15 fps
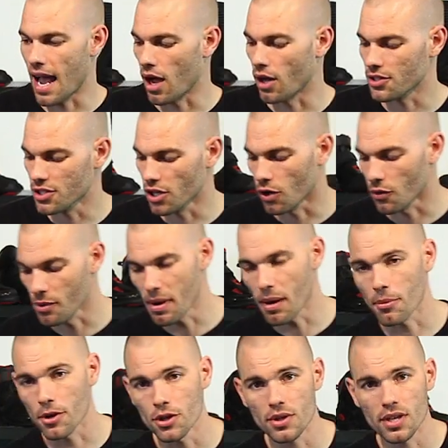out. So
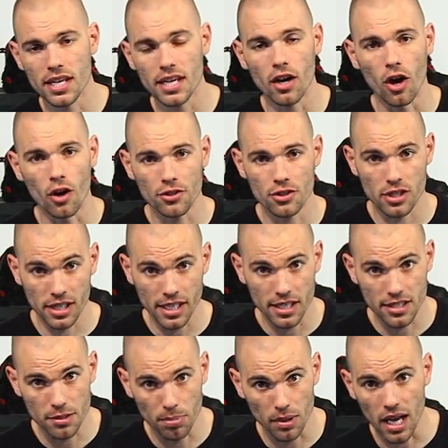remember, you can get all your
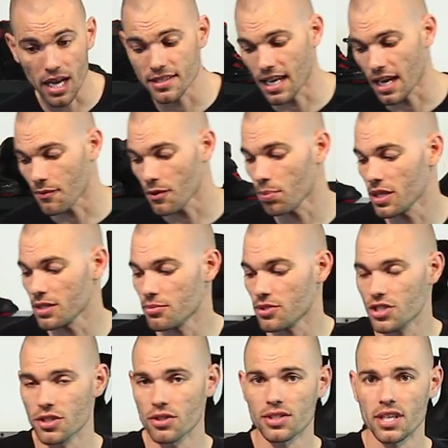cleaning supplies and
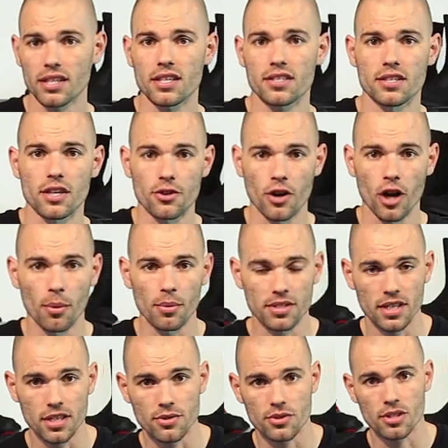replacement shields like this and other helmet
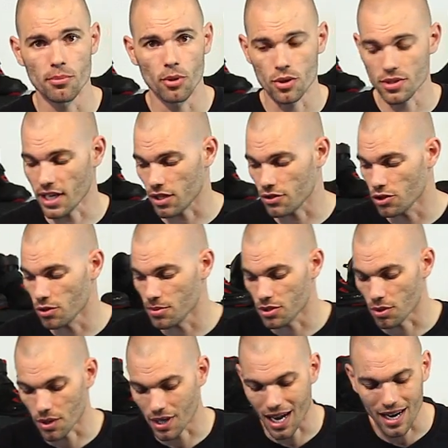accessories at
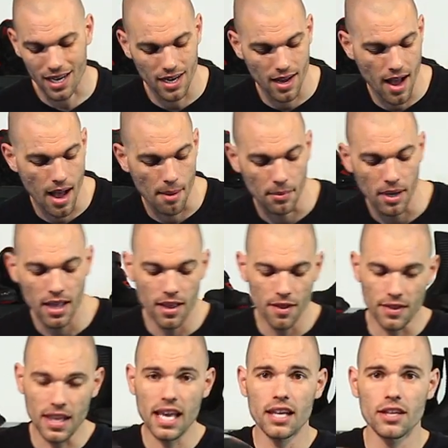motorcyclesuperstore.com.
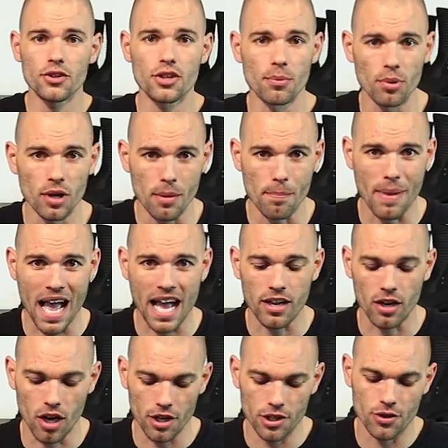Then you can put it
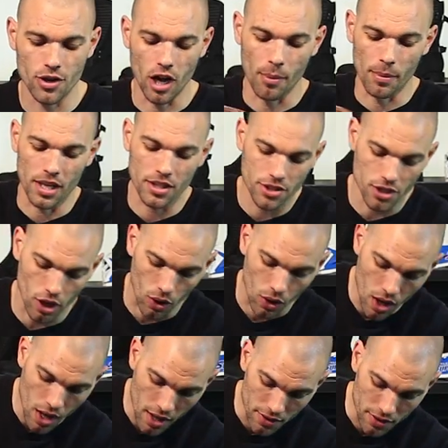back on your helmet.
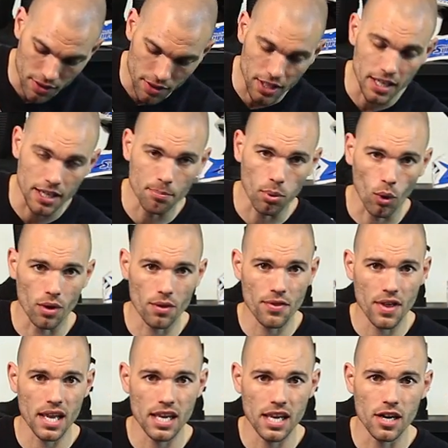So the important thing